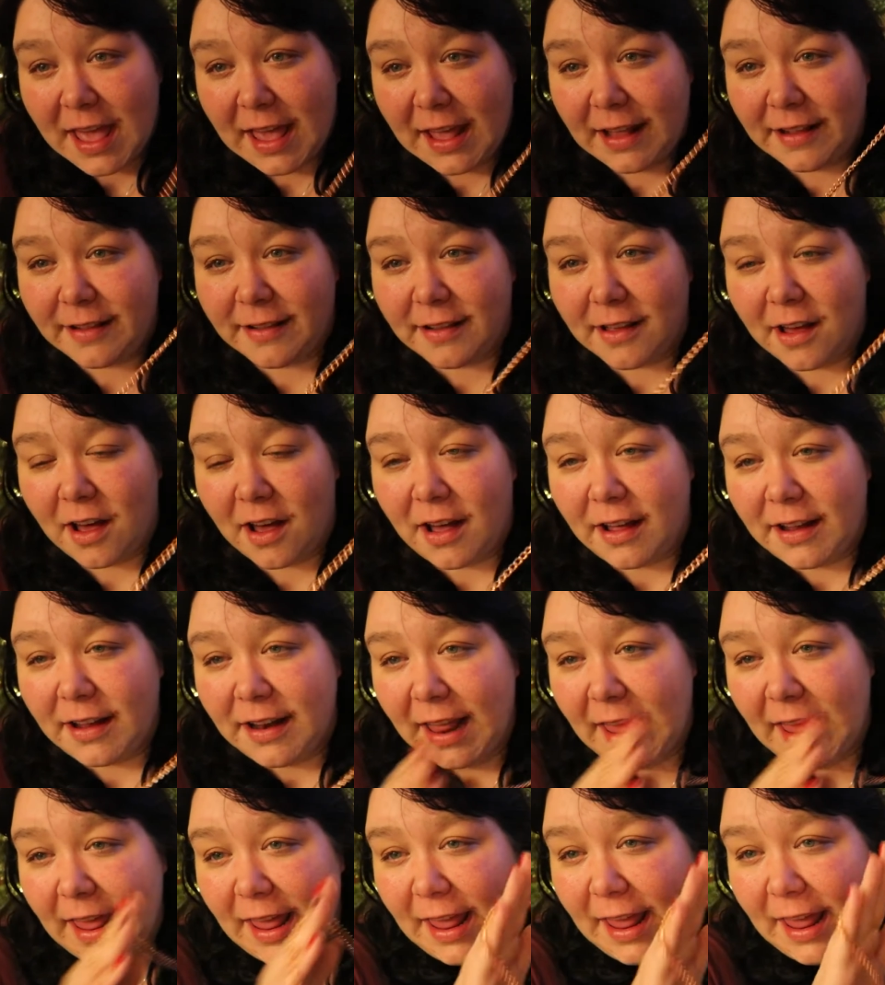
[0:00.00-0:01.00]
It's
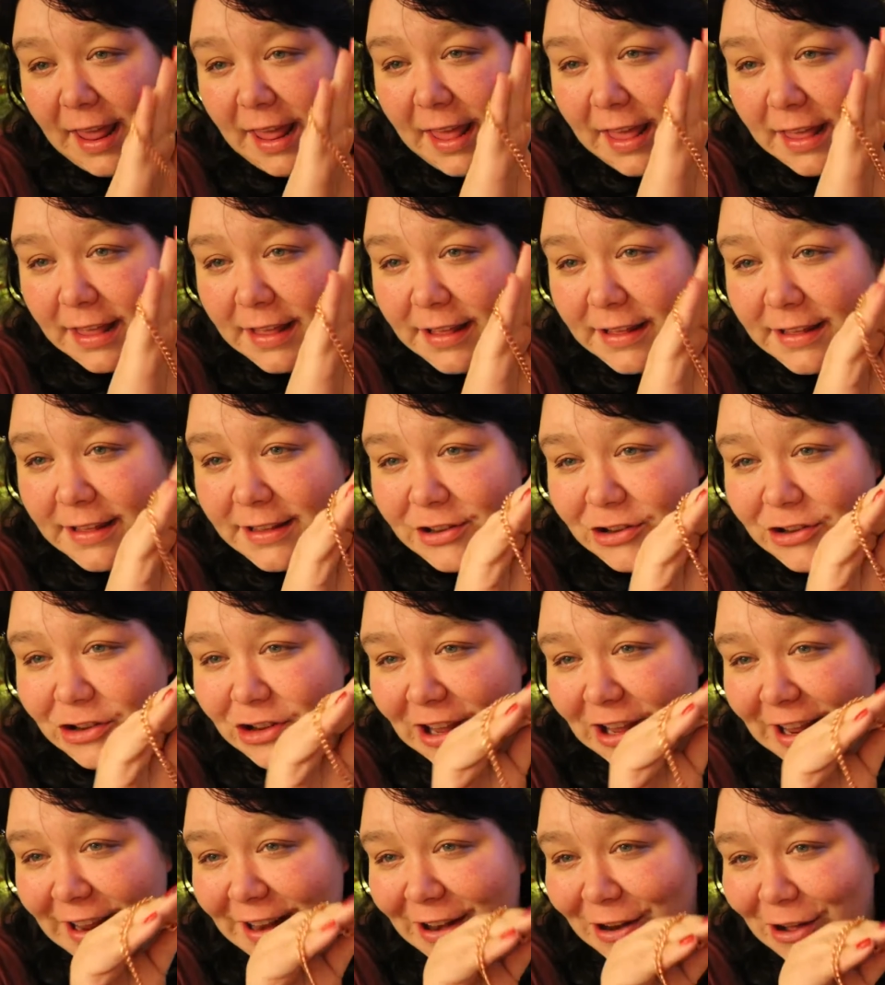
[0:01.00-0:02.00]
got a
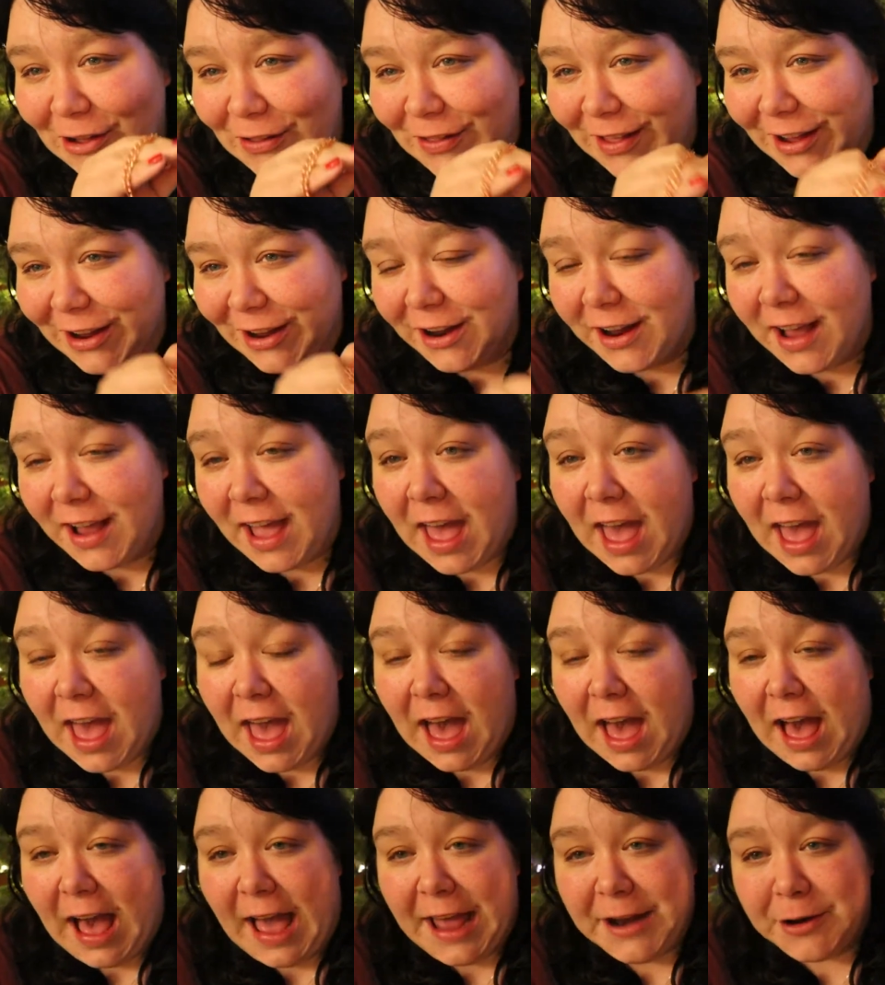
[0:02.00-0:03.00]
chain on there.
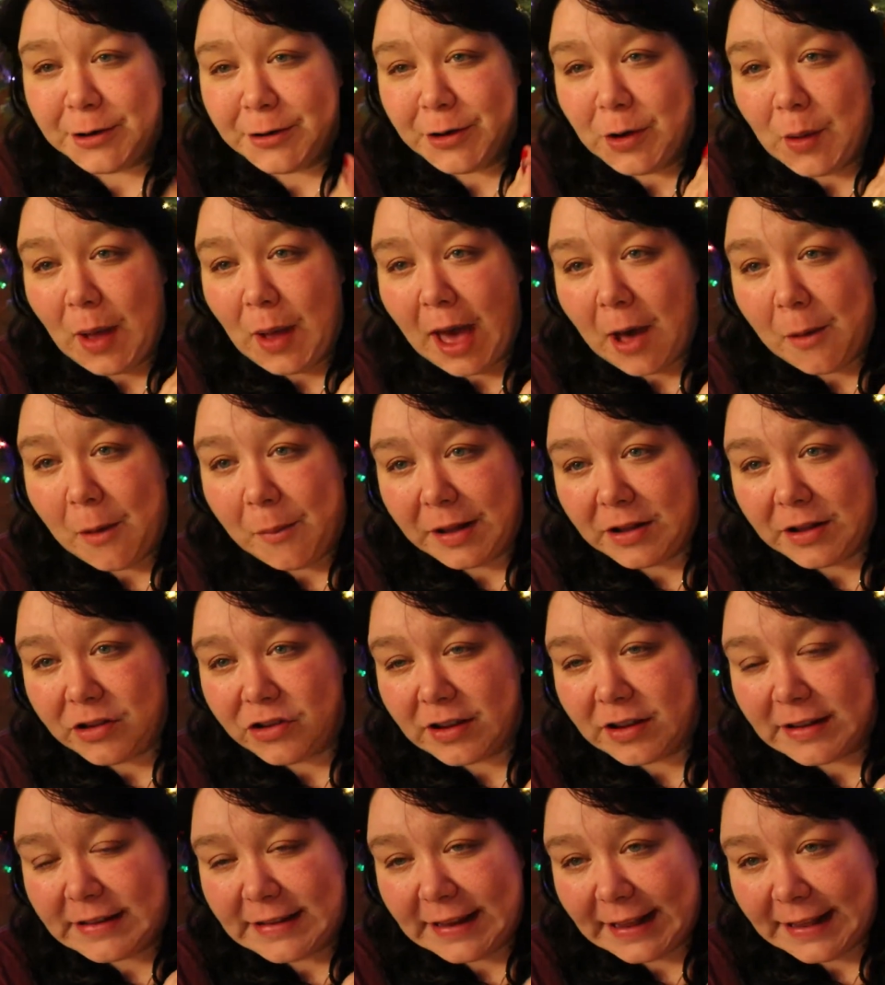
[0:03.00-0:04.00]
I don't know how
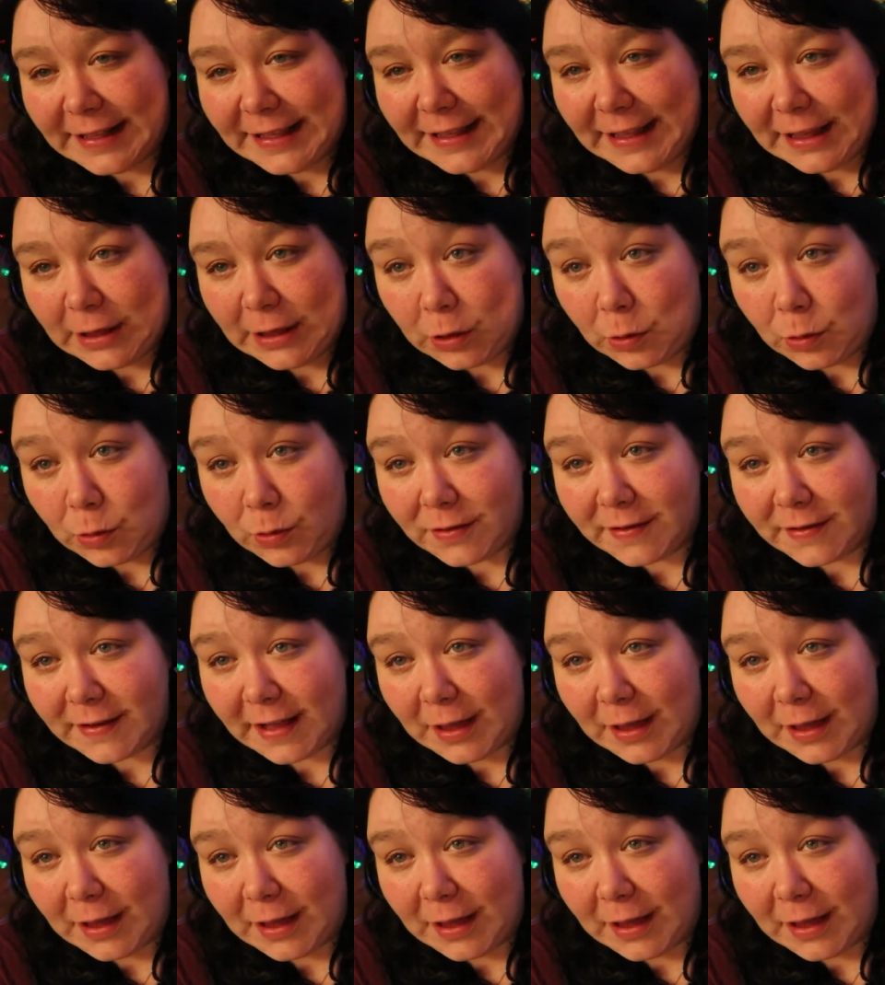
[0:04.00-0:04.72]
much daily use